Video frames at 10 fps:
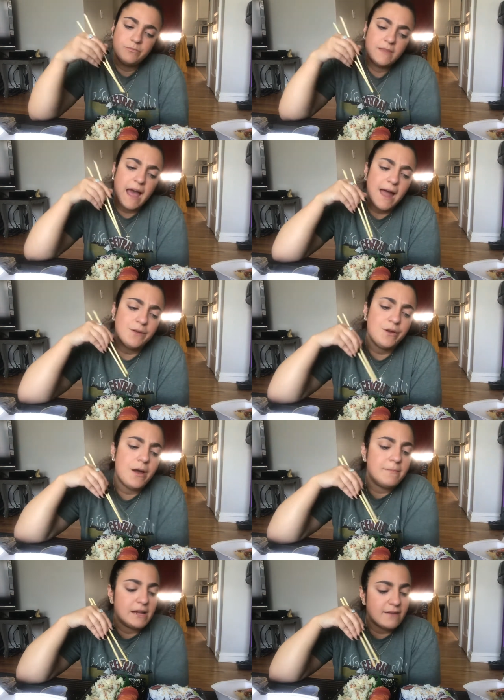I don't know, I
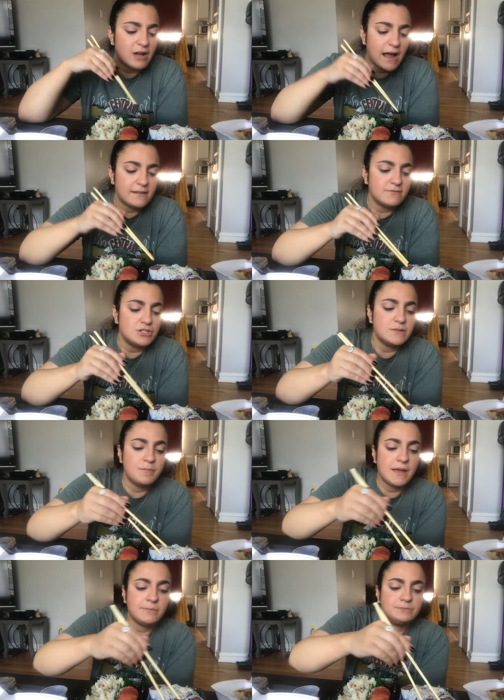mean, I've kind of just
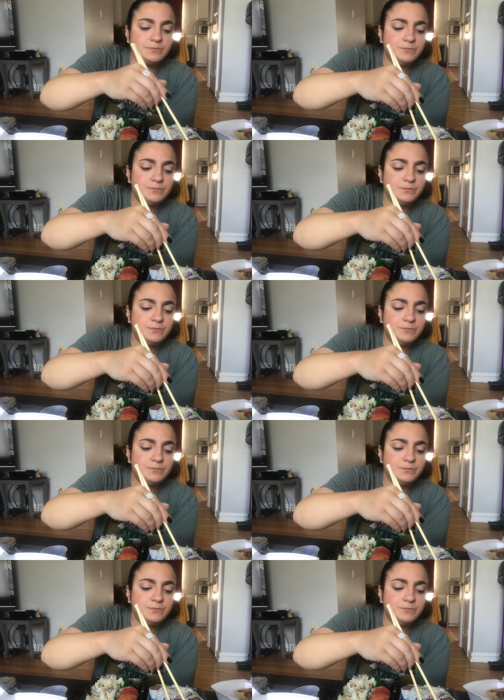been